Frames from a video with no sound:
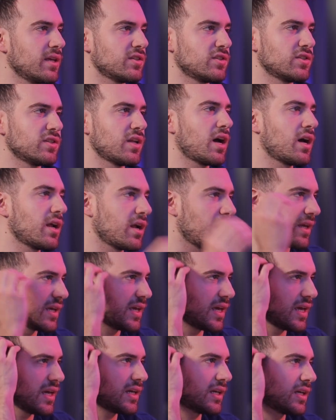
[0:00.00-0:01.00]
It's not, I
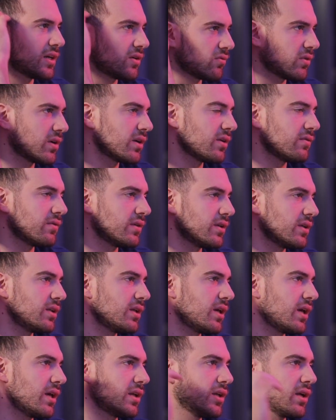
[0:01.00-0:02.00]
can't get rid of it.
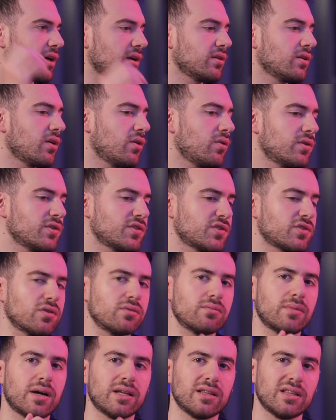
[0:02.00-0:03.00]
And I noticed
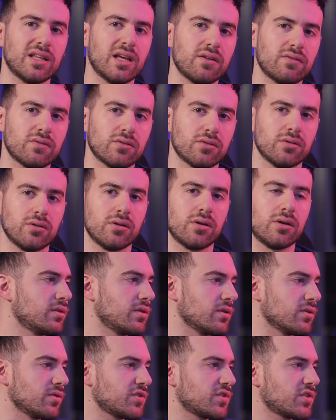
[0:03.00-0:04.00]
on my lever,
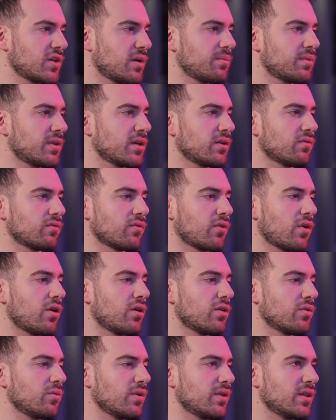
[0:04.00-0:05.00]
there's something
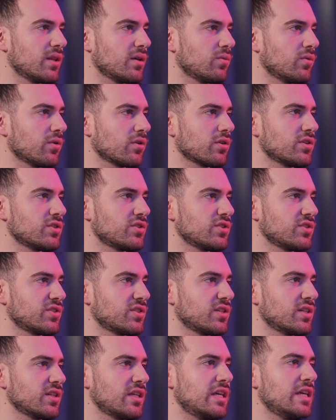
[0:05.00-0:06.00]
wrong with it where
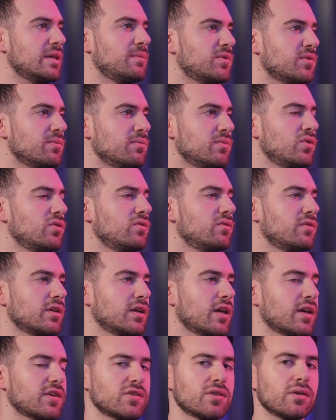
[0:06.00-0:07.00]
it keeps
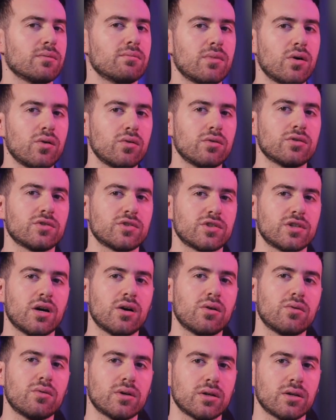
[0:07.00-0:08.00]
moving as the motor's
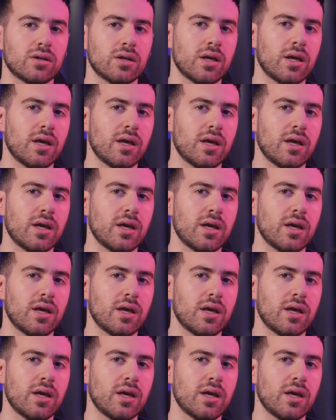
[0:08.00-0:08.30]
going.